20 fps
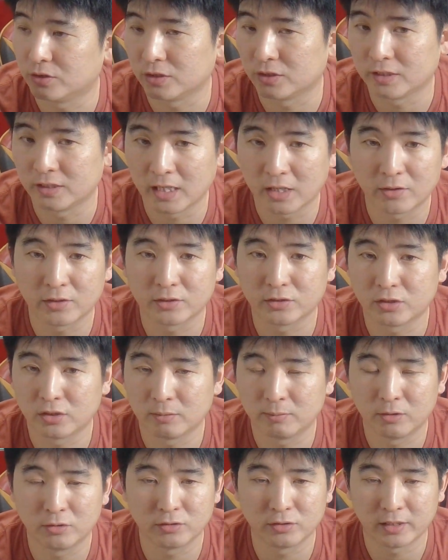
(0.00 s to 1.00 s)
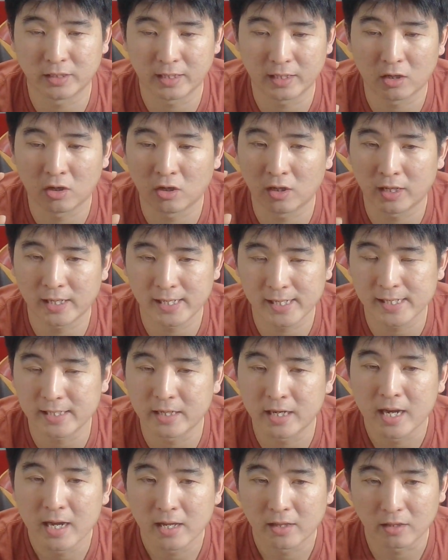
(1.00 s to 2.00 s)
the Garrett turbos that all
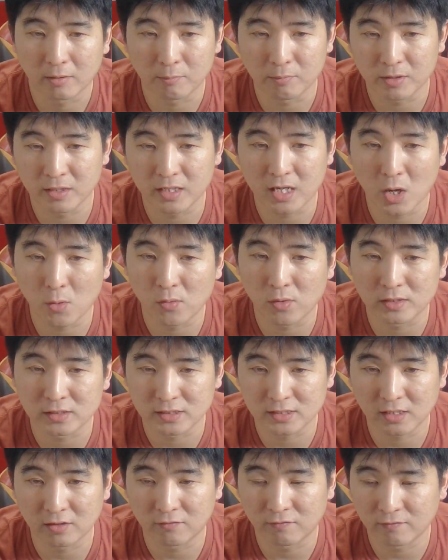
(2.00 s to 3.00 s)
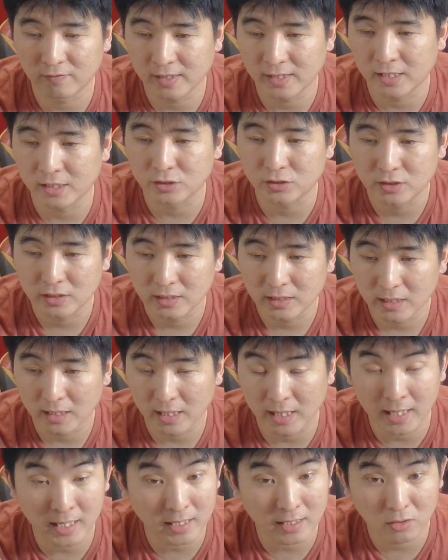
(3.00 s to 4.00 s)
had the BK1 style flange,
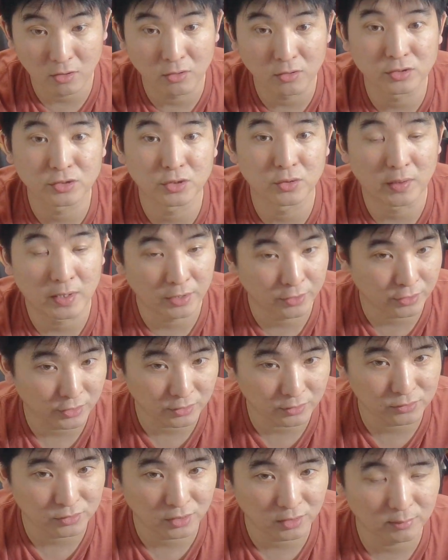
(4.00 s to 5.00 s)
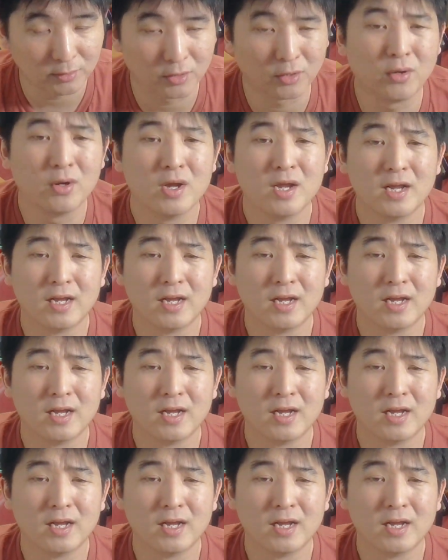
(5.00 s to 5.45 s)
and also our new turbo,